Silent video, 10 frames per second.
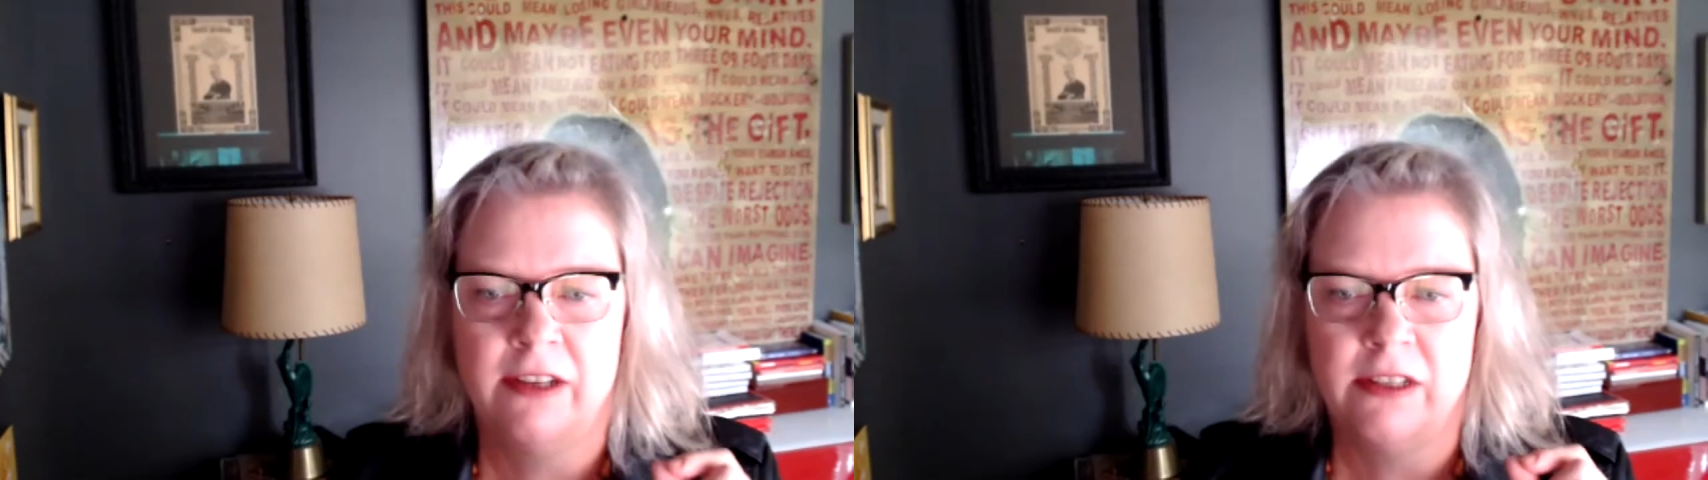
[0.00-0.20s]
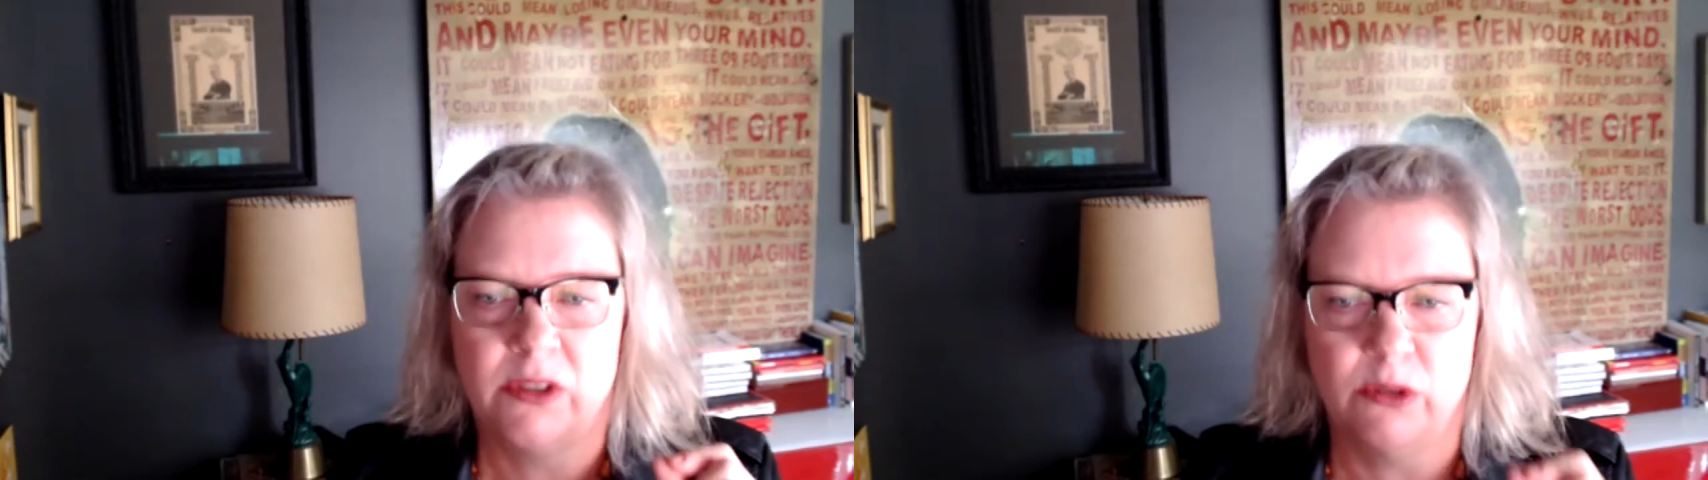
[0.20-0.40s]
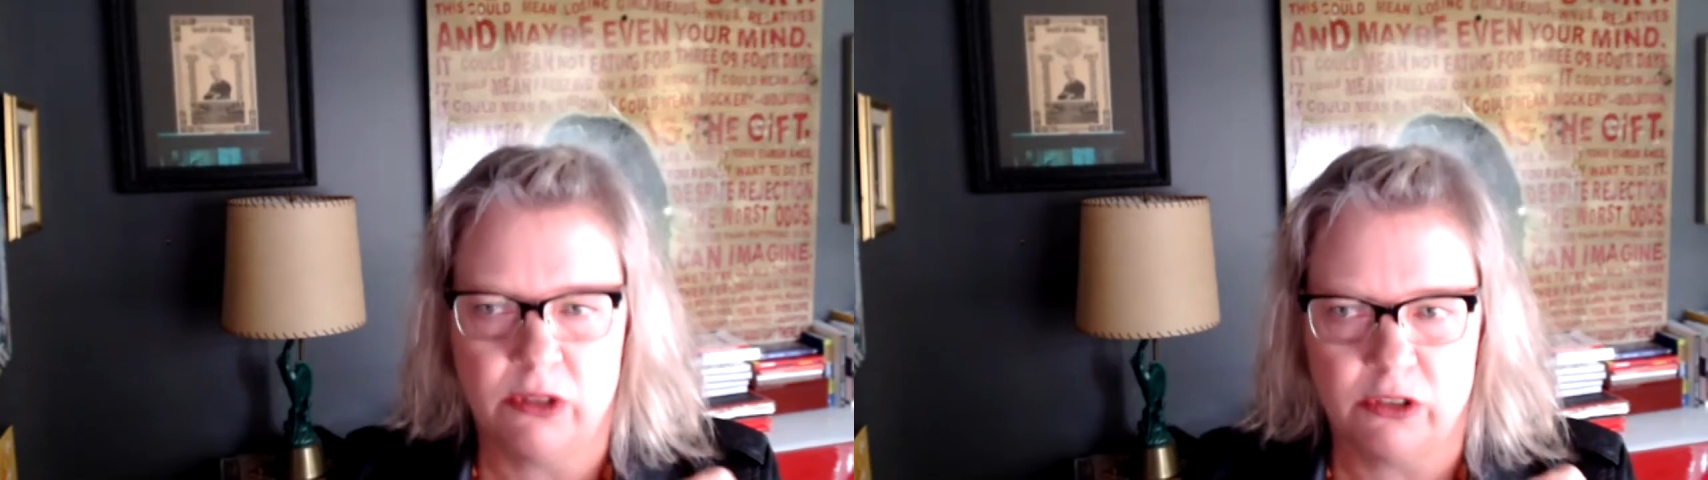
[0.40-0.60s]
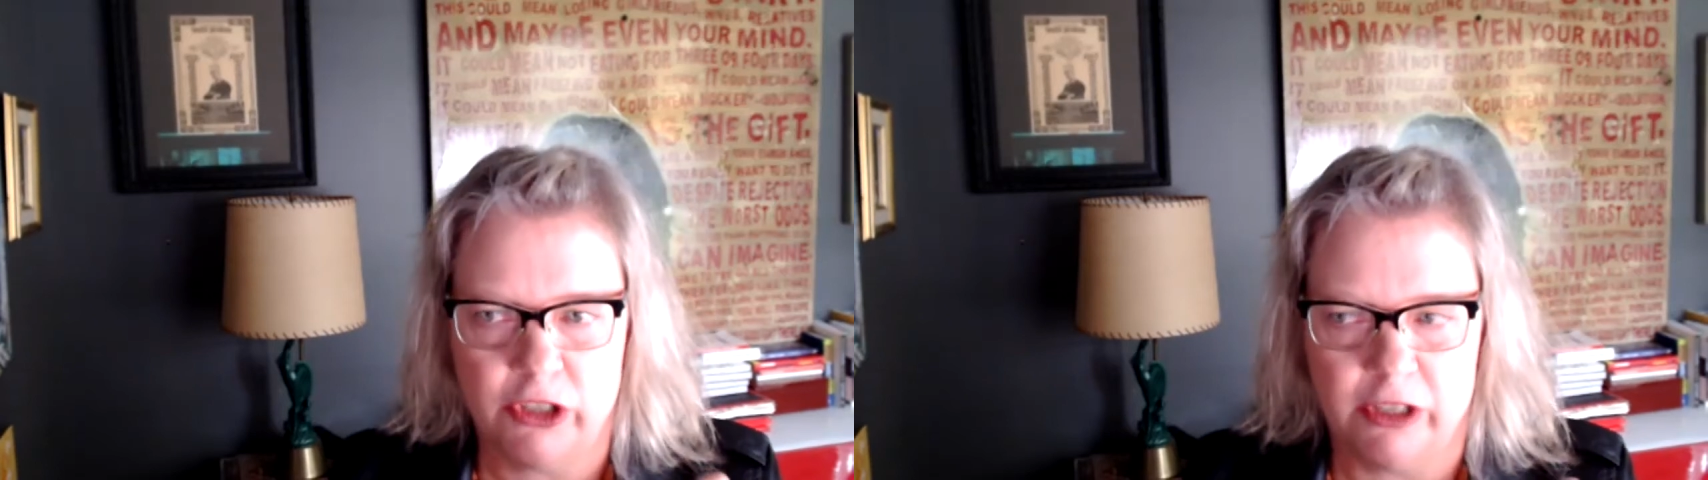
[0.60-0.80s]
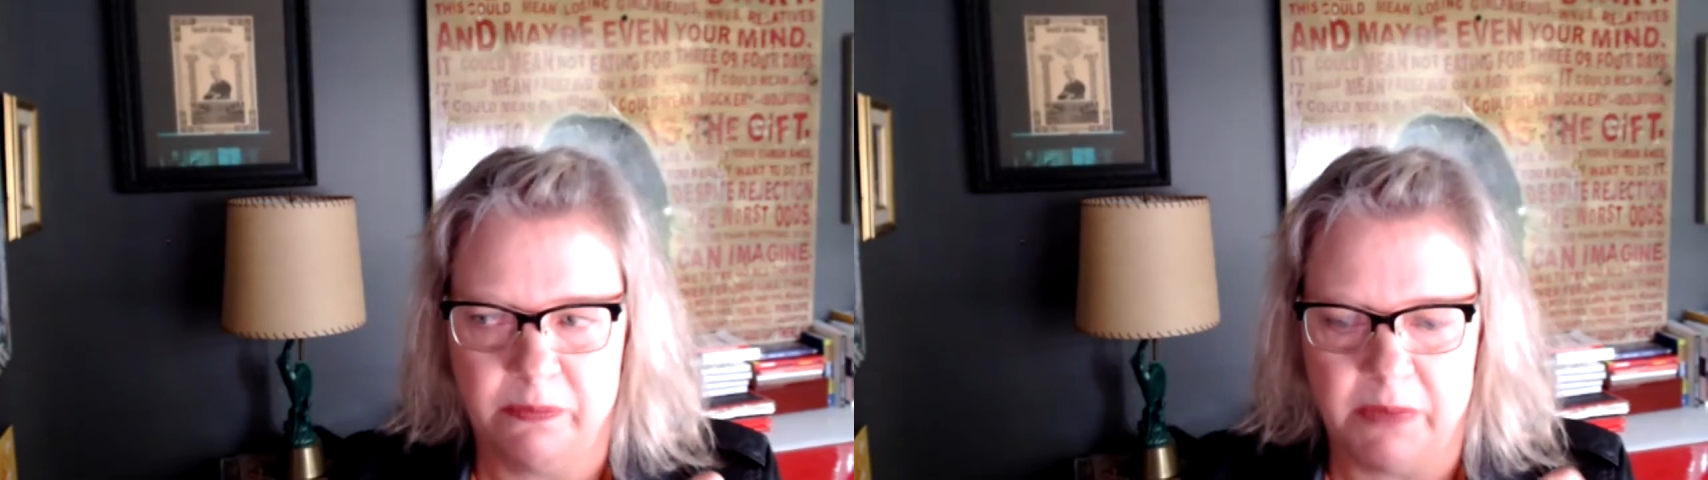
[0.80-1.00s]
SUSK
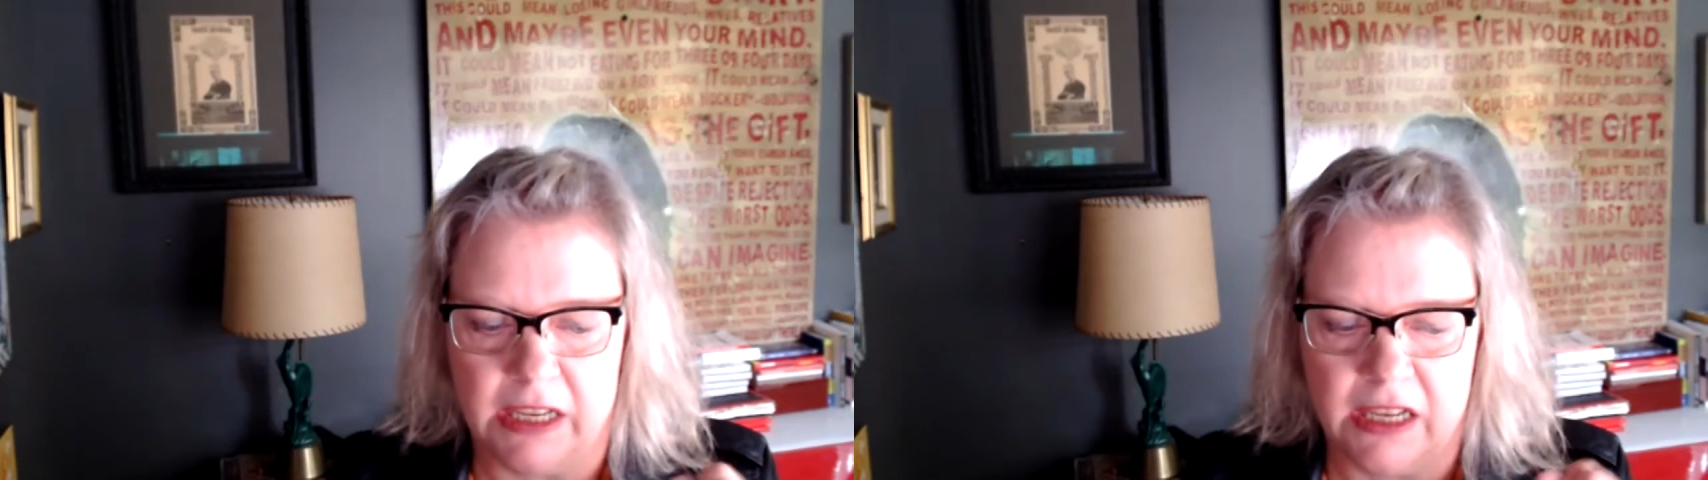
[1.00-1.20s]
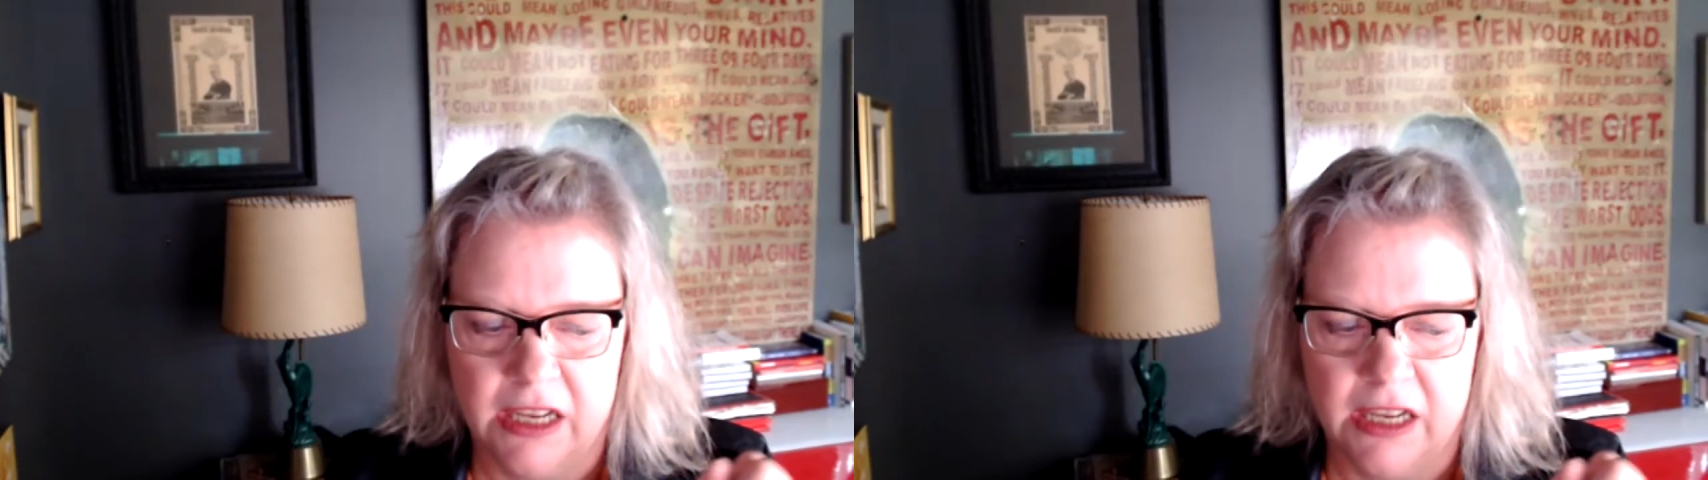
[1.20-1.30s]
should be